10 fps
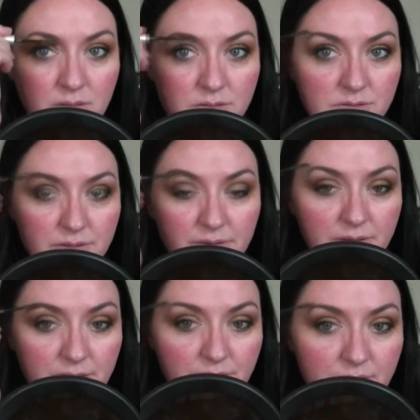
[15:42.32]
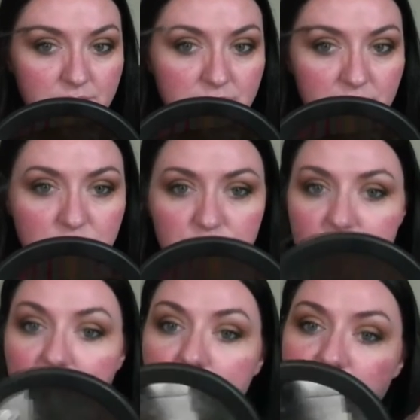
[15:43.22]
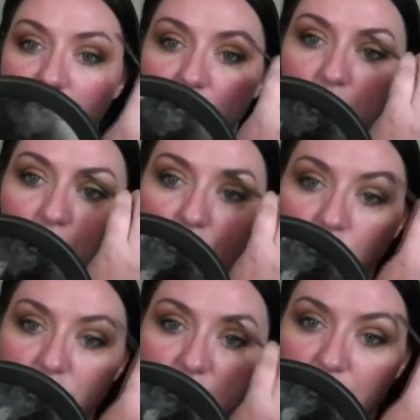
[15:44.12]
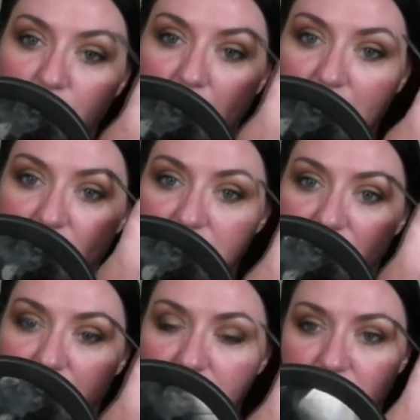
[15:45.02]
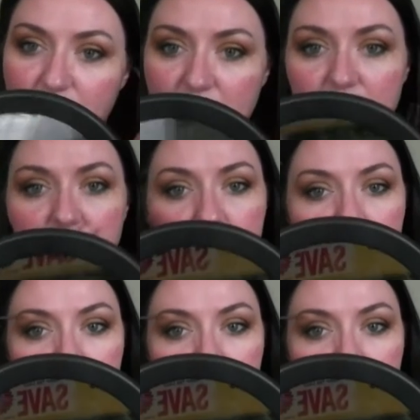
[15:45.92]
So there you go, you see it shapes them, holds them in place, fills them in.